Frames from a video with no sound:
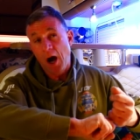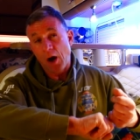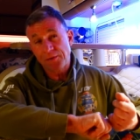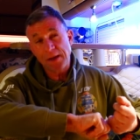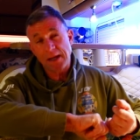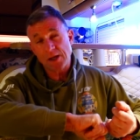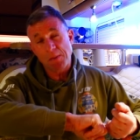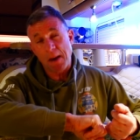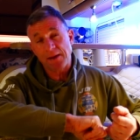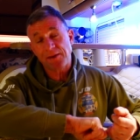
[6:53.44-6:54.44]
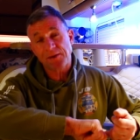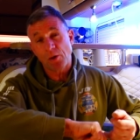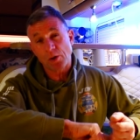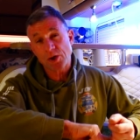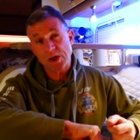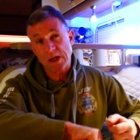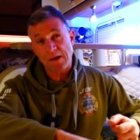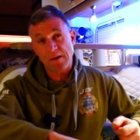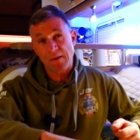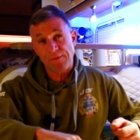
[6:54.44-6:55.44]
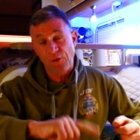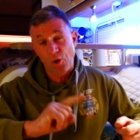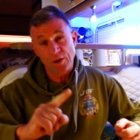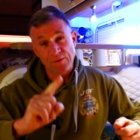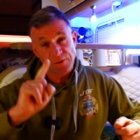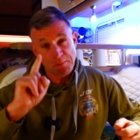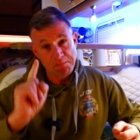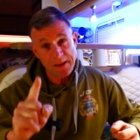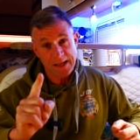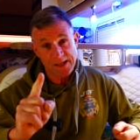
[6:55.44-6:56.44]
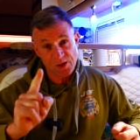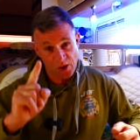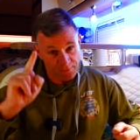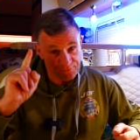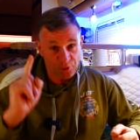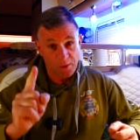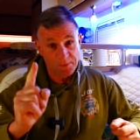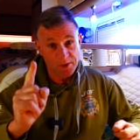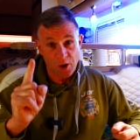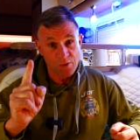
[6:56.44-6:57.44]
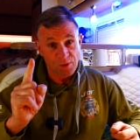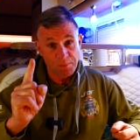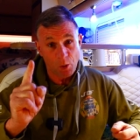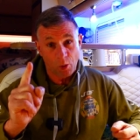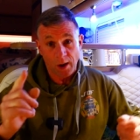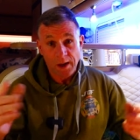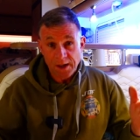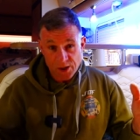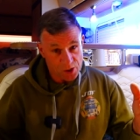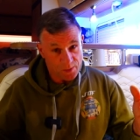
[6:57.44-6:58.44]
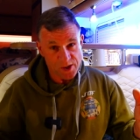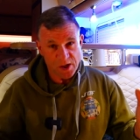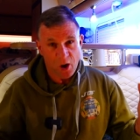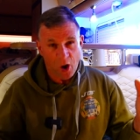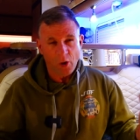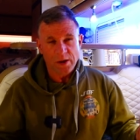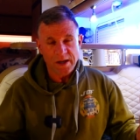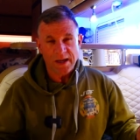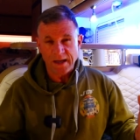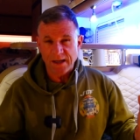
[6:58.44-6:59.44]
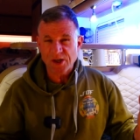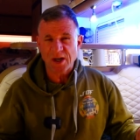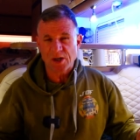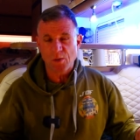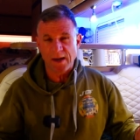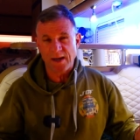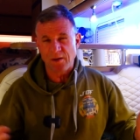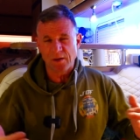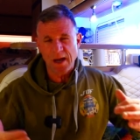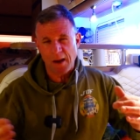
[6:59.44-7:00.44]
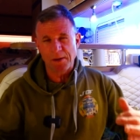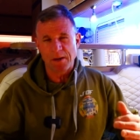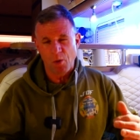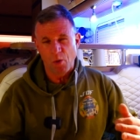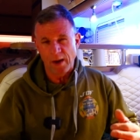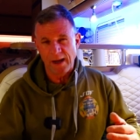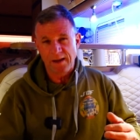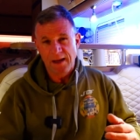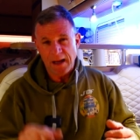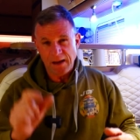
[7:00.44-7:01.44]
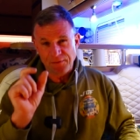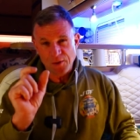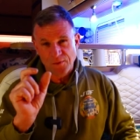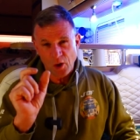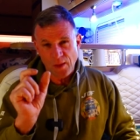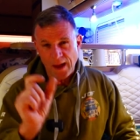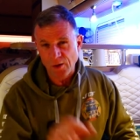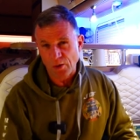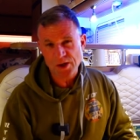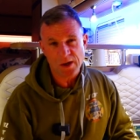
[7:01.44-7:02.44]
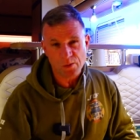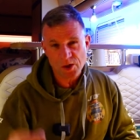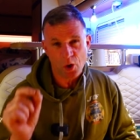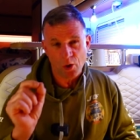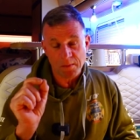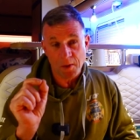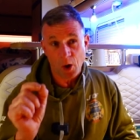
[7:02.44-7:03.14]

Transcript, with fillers: I think it's about 35 minutes from the Dover port. So it's ideally situated. You can get up in the morning and if you've got that nice little time